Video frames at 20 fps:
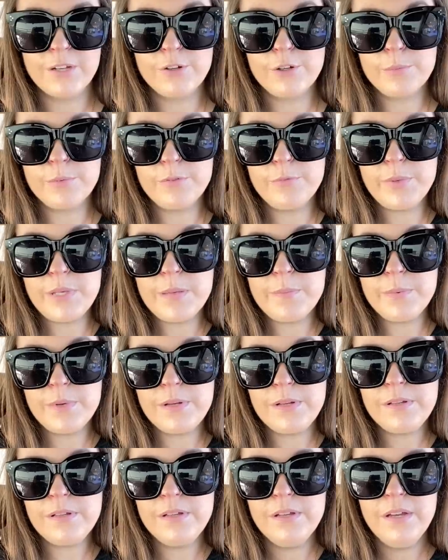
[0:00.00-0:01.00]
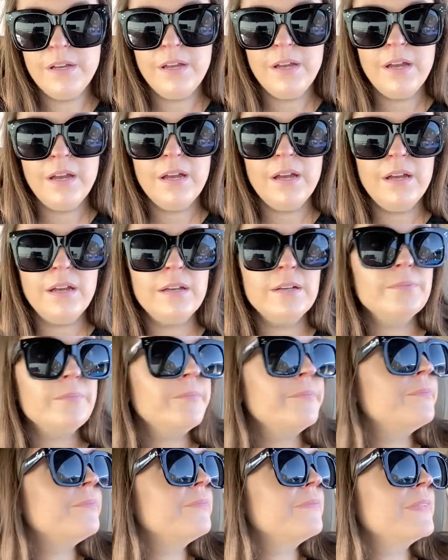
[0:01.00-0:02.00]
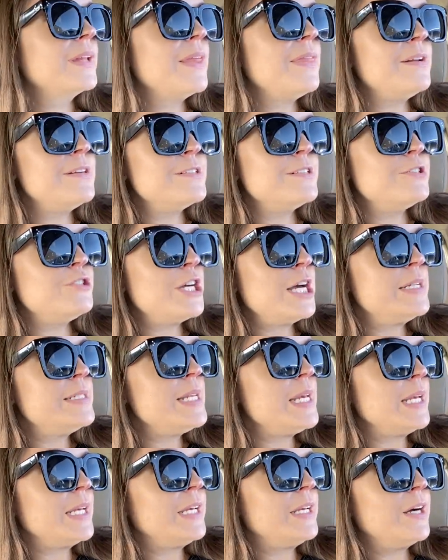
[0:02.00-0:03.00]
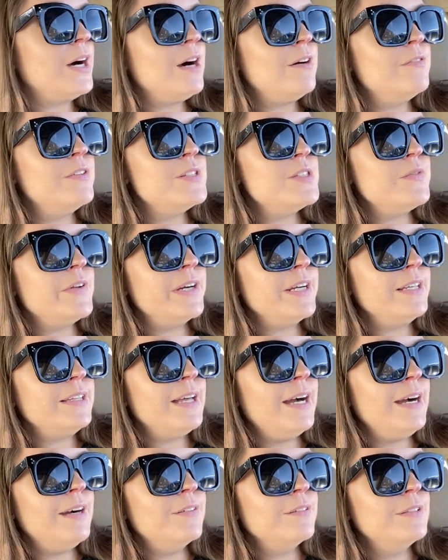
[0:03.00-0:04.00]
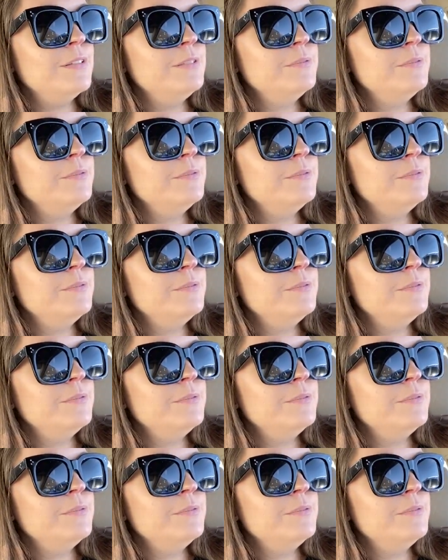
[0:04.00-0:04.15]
group of people. There's a jet taking off, it's very loud.